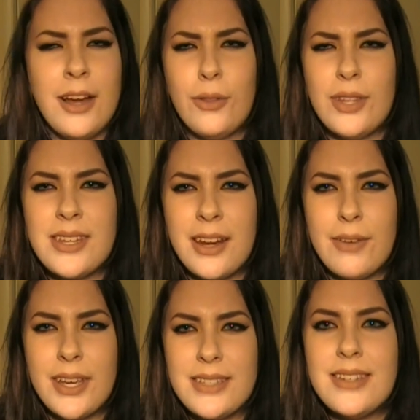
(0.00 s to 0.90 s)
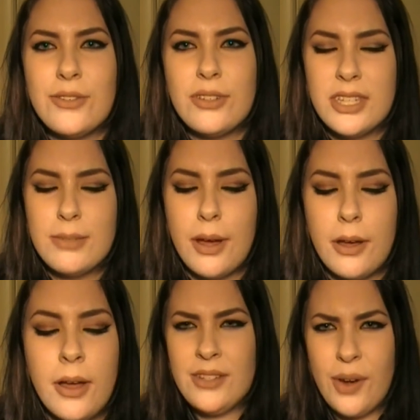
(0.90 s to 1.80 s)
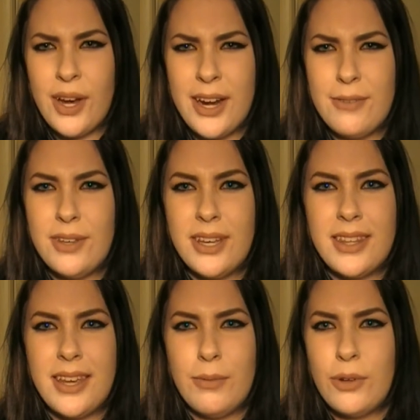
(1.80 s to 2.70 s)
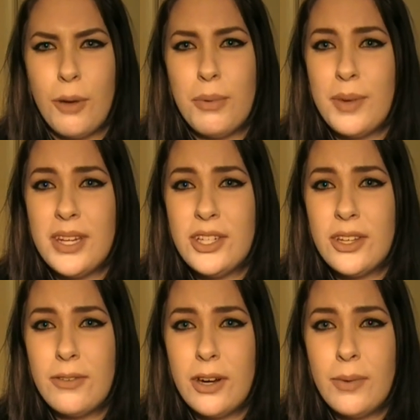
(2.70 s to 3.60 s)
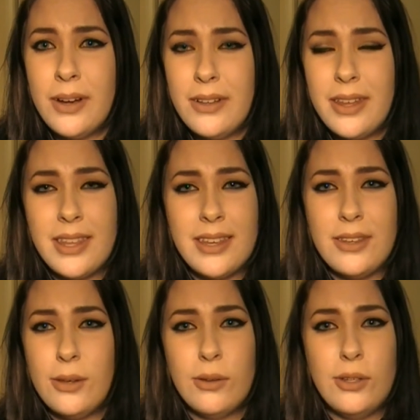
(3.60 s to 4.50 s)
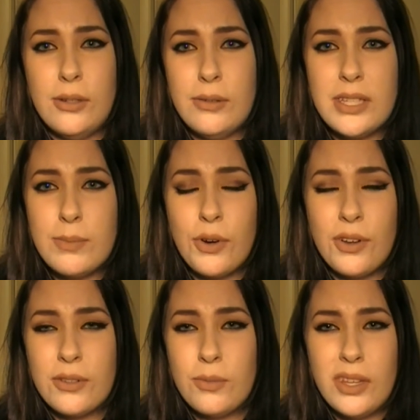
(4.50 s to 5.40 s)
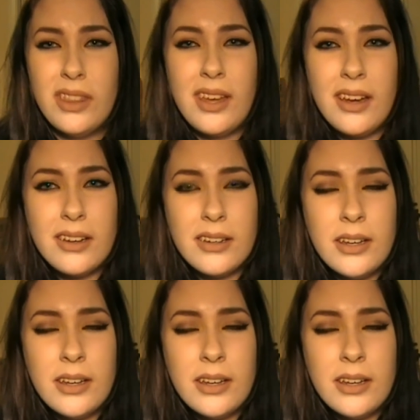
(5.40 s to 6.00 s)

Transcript: I know that it's kind of like a citrusy smell. And so I kind of feel like they would complement each other very well. I think you could use this product with that.